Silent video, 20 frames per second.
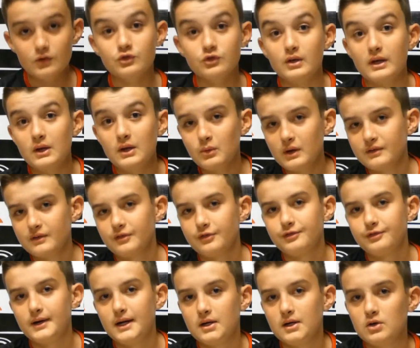So here we have
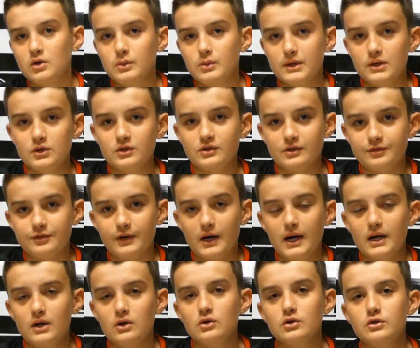a file. We use a
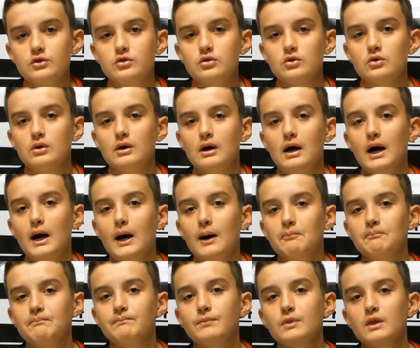file to
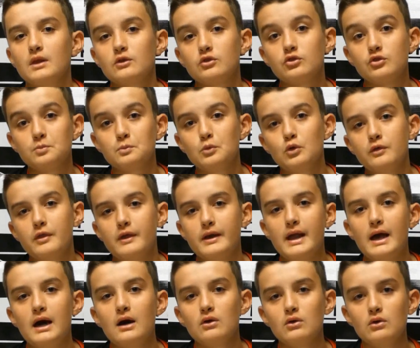
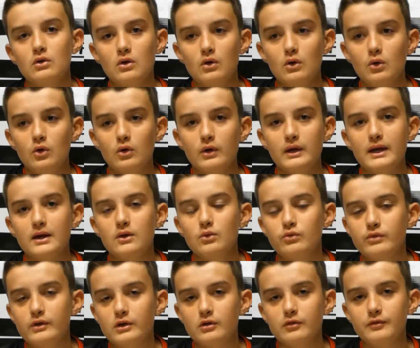smoothen out or
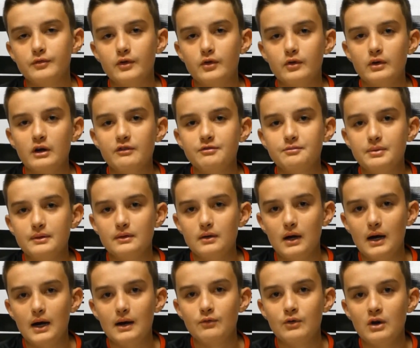get rid of the
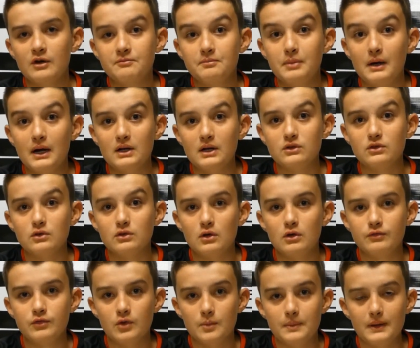rough parts
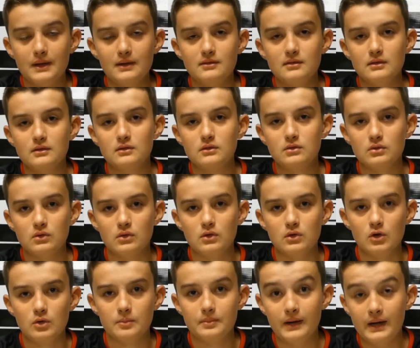of your pieces
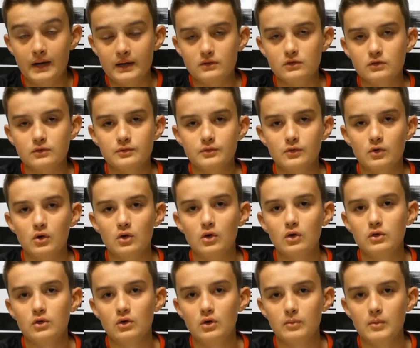or your parts
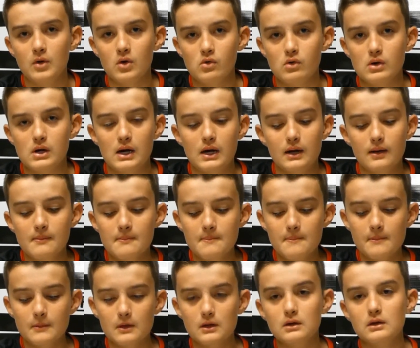for your model car.
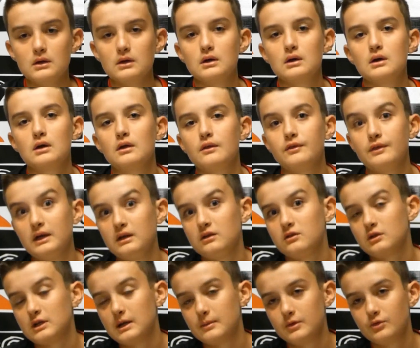
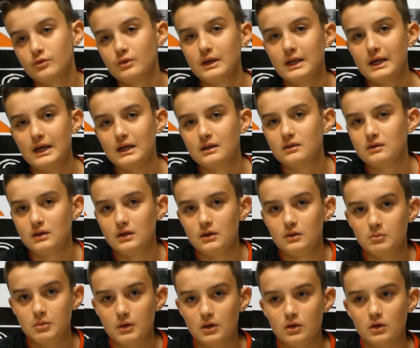These come in really
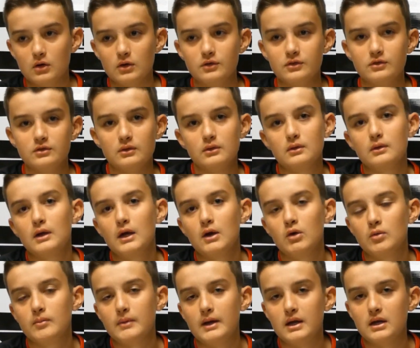handy because
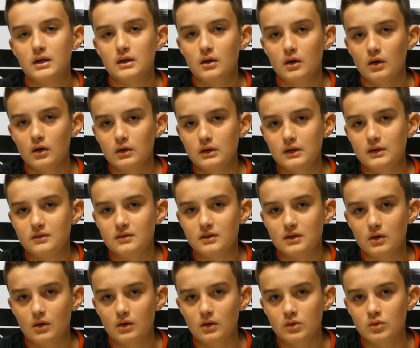it will make it a lot
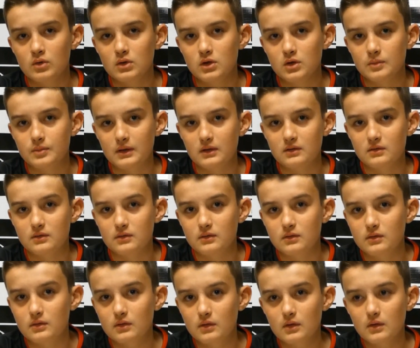easier to glue on your
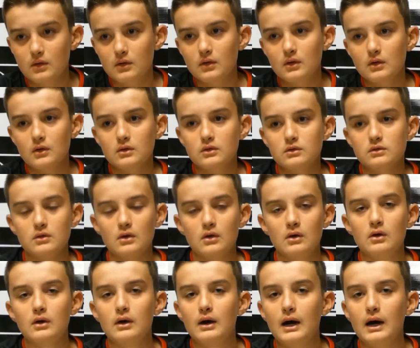pieces. So